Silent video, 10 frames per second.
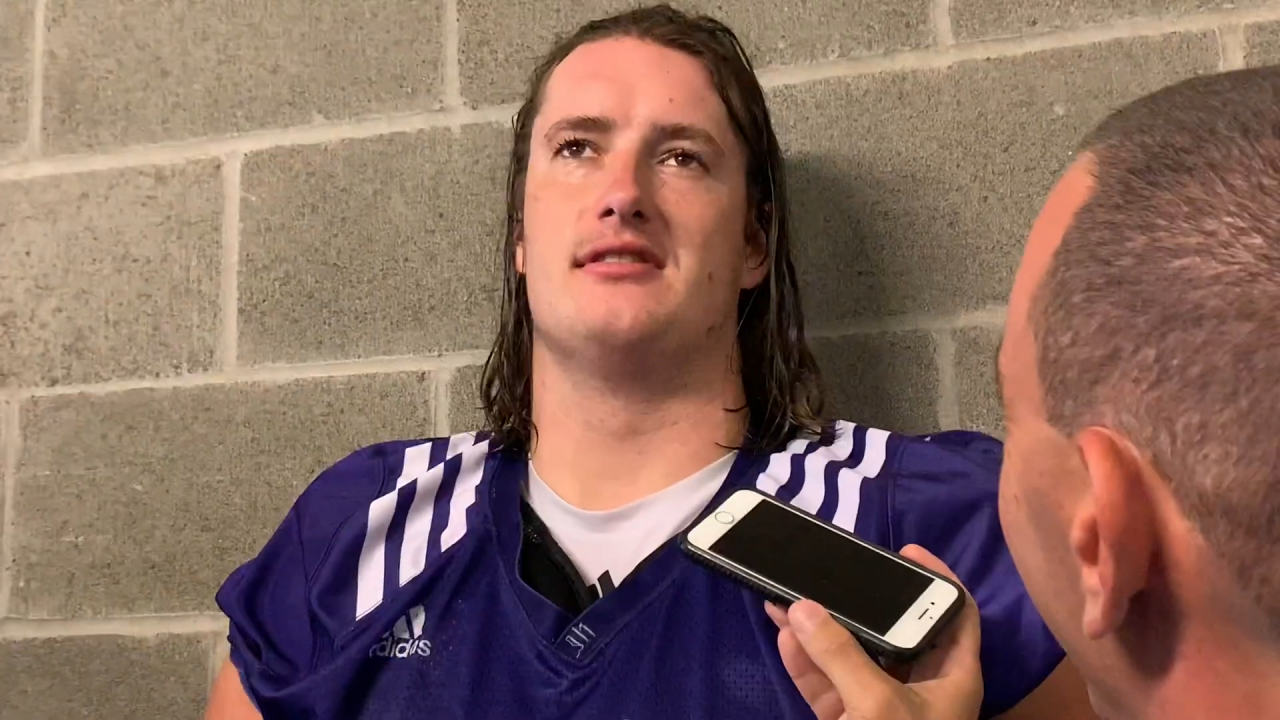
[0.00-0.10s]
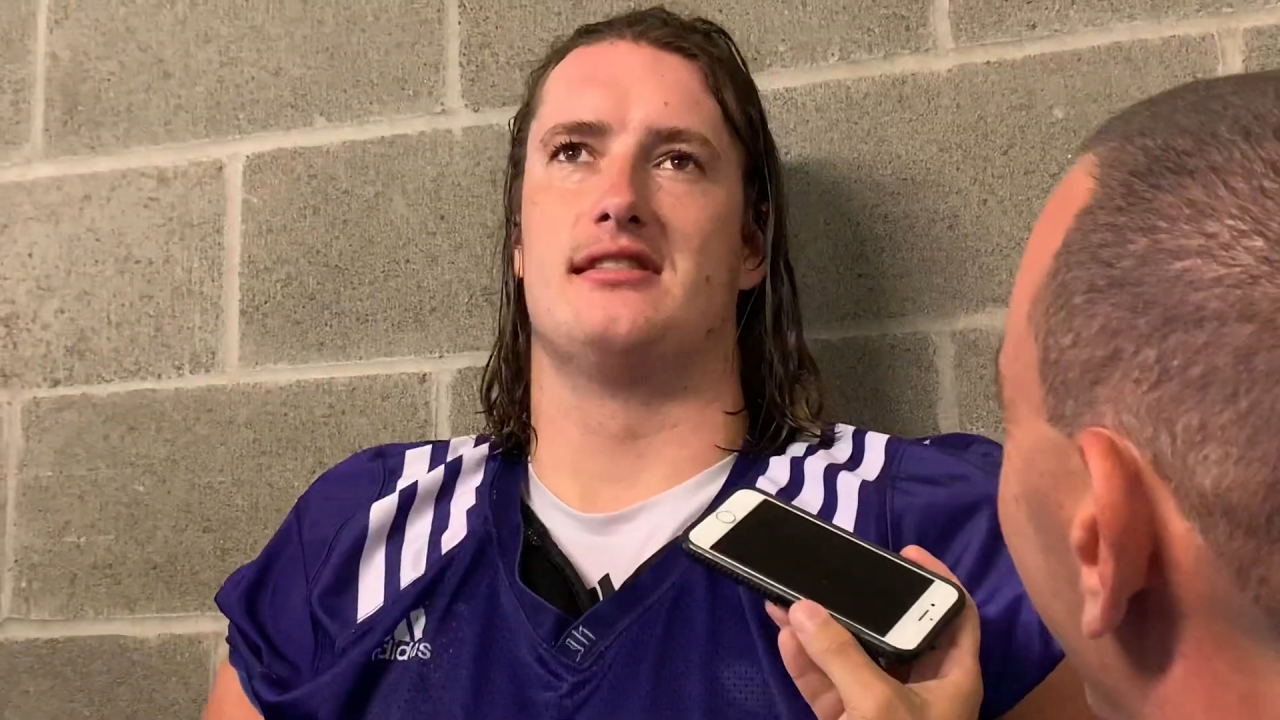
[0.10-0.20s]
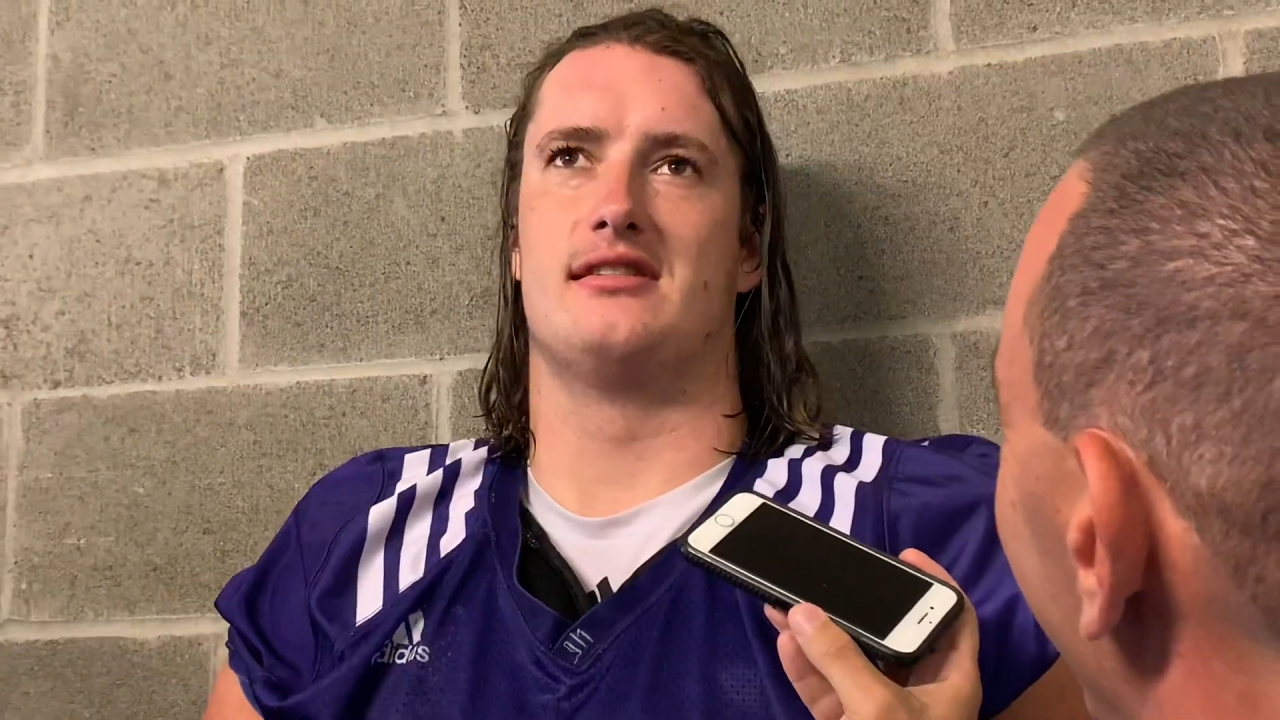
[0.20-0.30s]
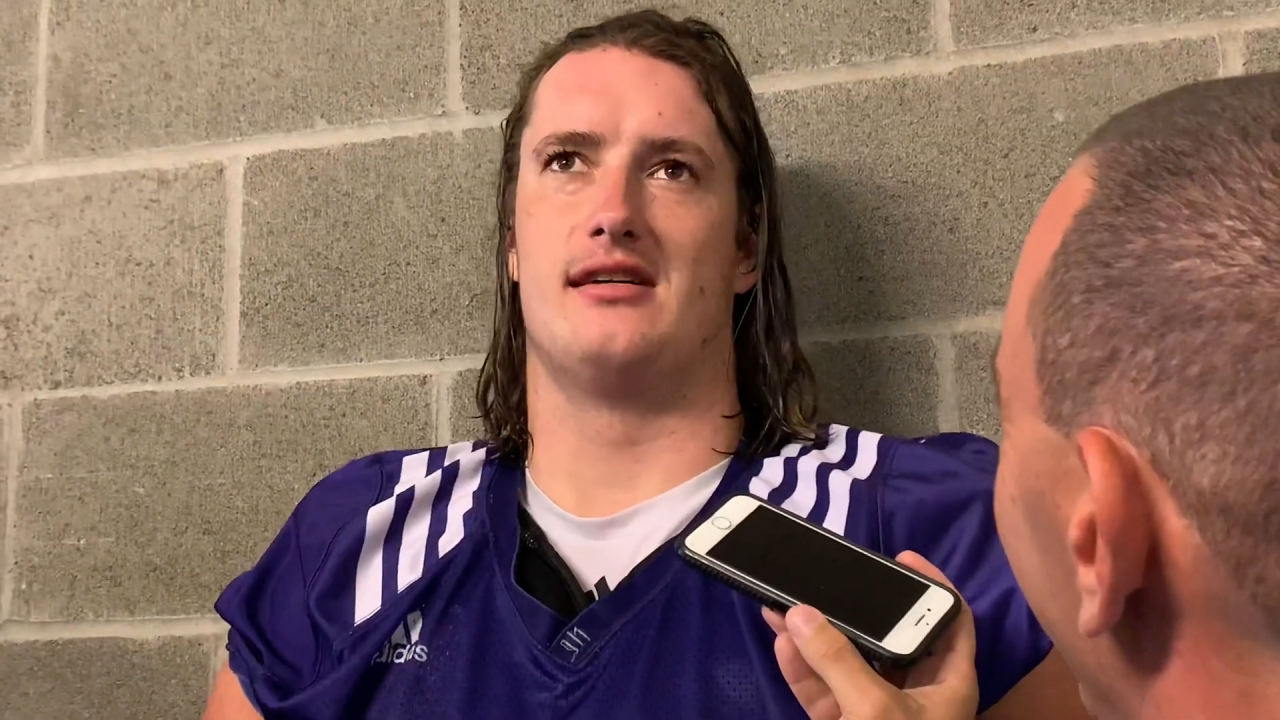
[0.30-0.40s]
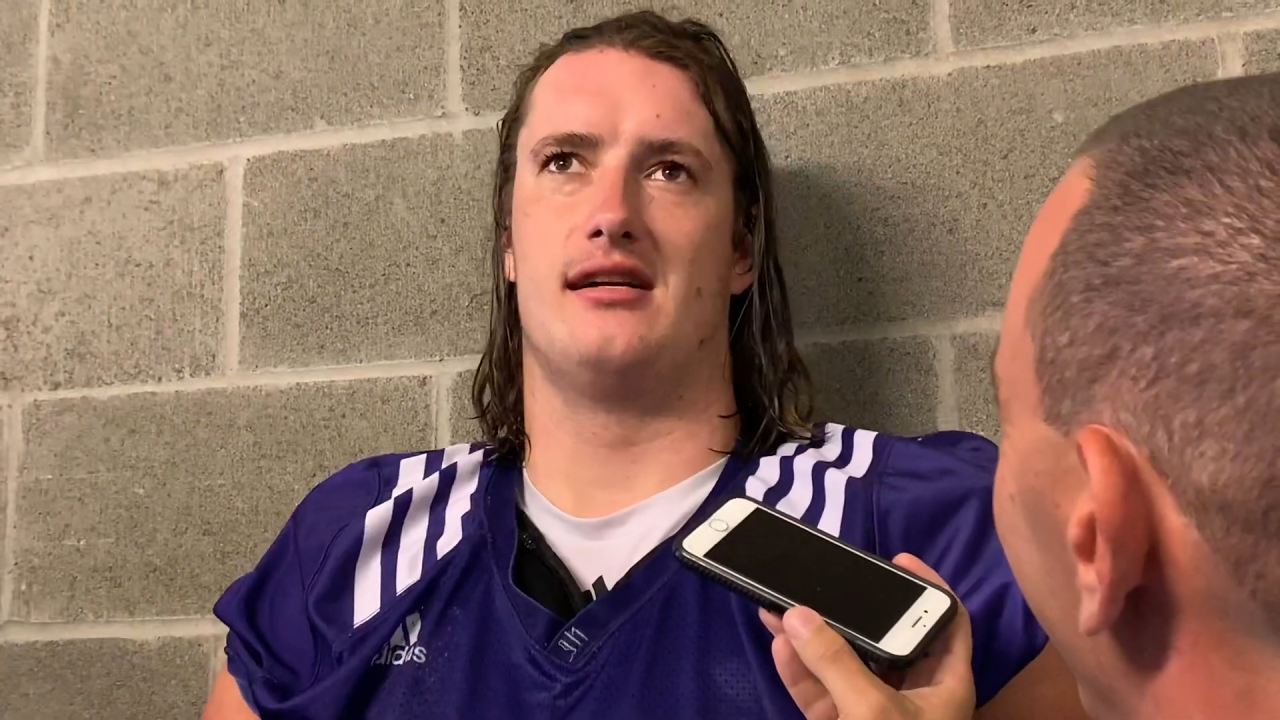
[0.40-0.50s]
this
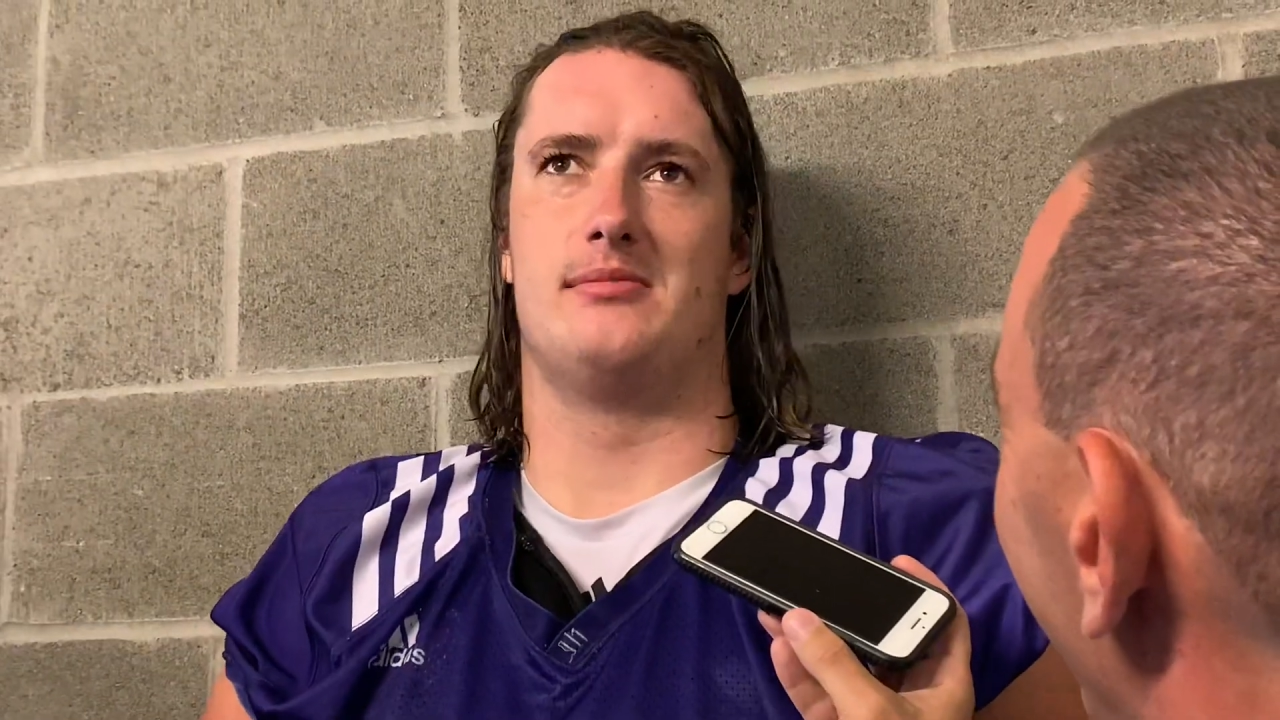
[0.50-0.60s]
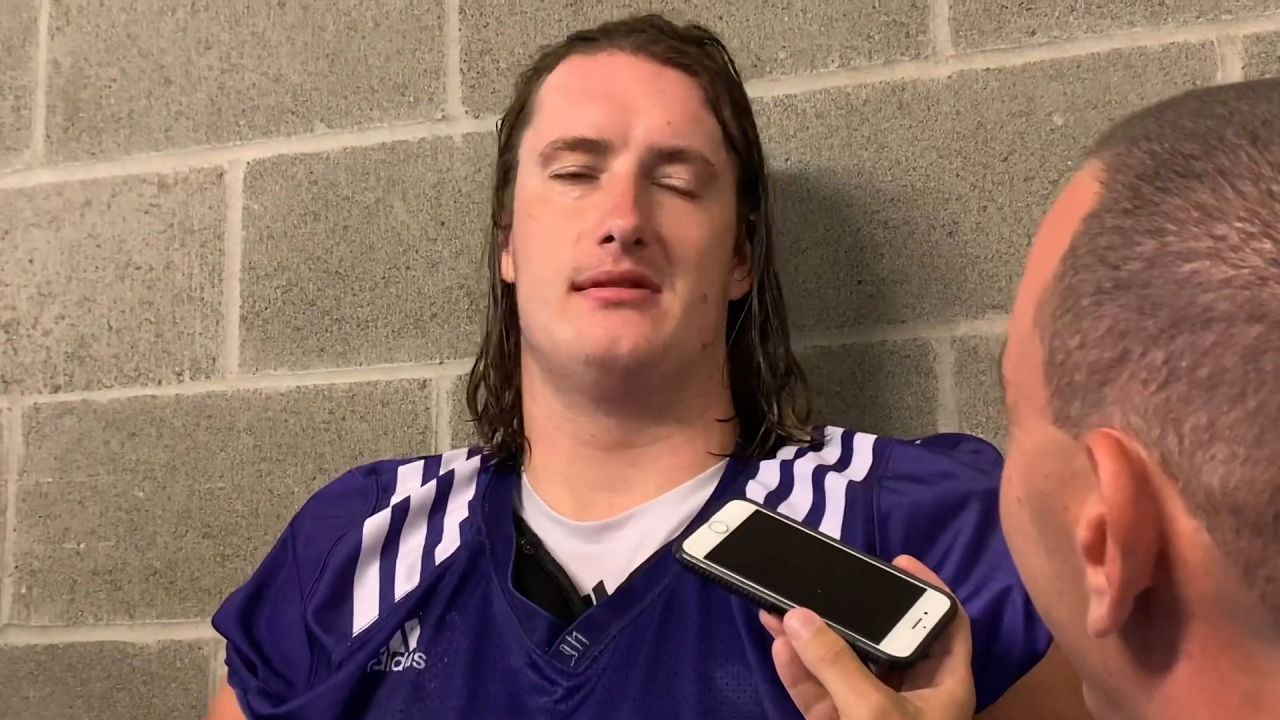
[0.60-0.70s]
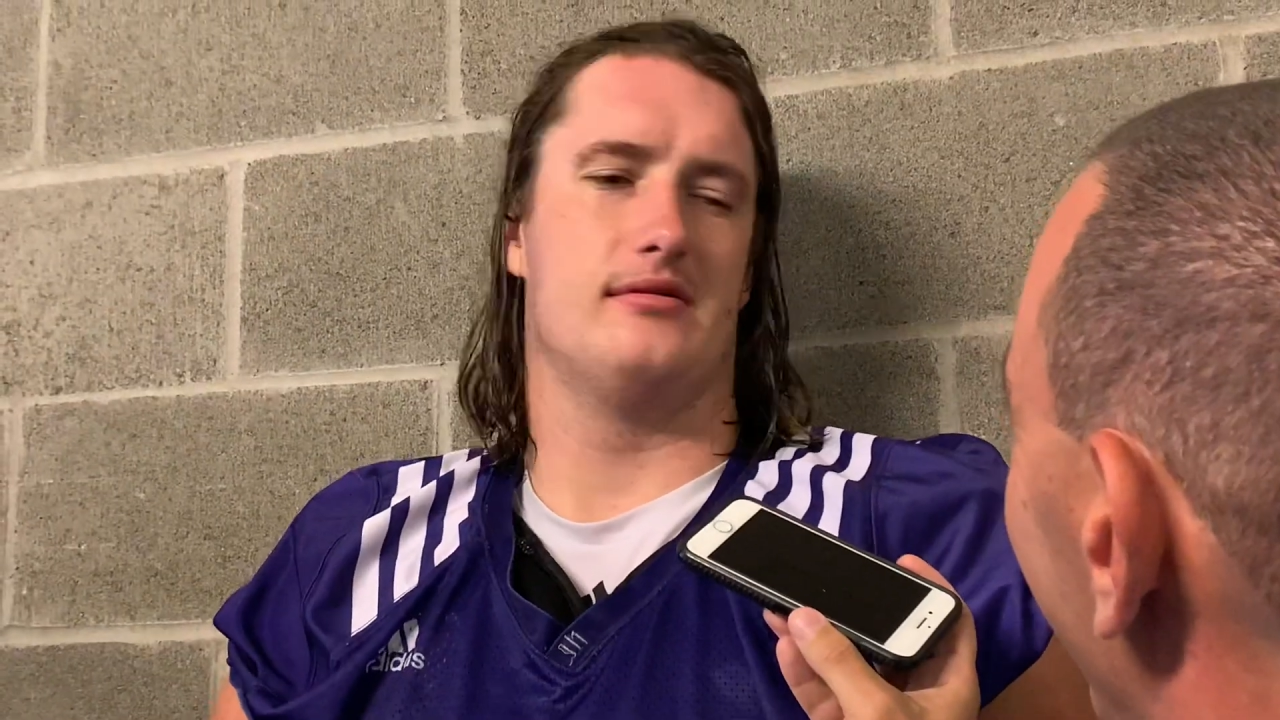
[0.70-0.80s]
to a lot of people,